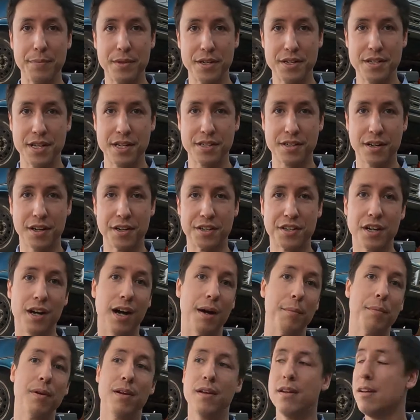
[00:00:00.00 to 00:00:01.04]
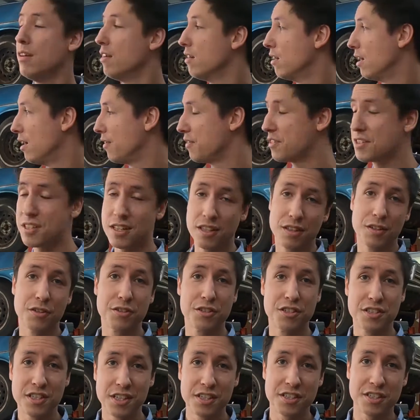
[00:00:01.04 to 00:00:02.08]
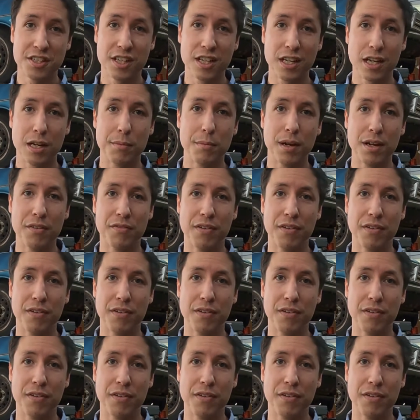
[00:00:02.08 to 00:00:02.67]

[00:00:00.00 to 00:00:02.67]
that sits on top. Obviously, those are still sitting on my